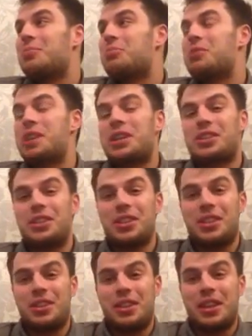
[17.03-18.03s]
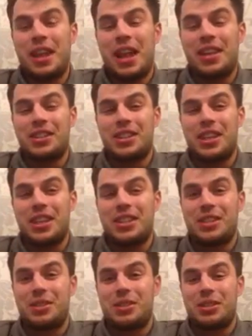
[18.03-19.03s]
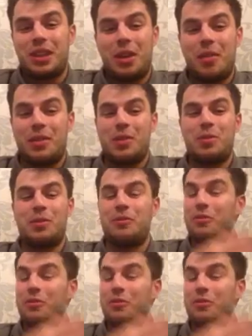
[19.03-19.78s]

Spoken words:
prediction, analysis, however you want to